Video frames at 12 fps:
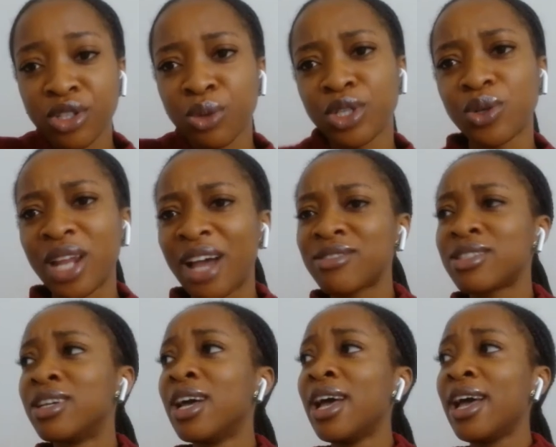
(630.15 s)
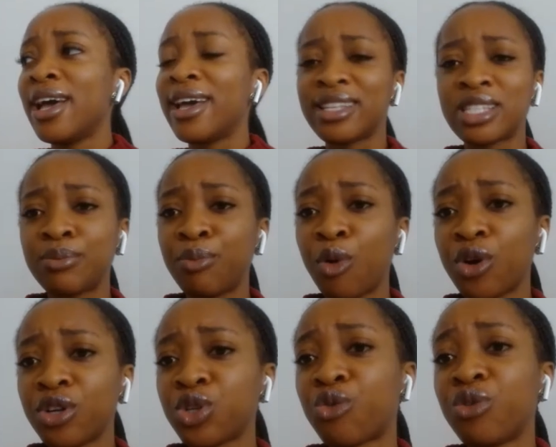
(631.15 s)
so we don't have to
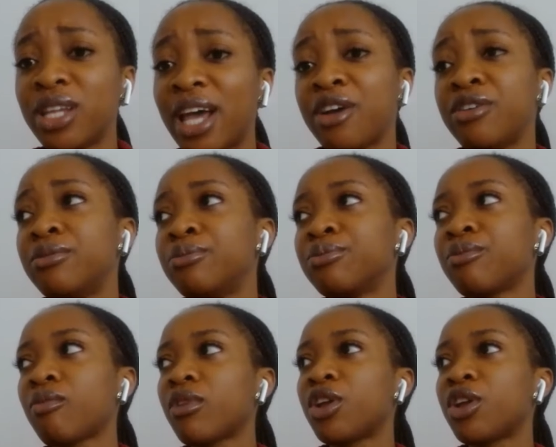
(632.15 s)
export or rely on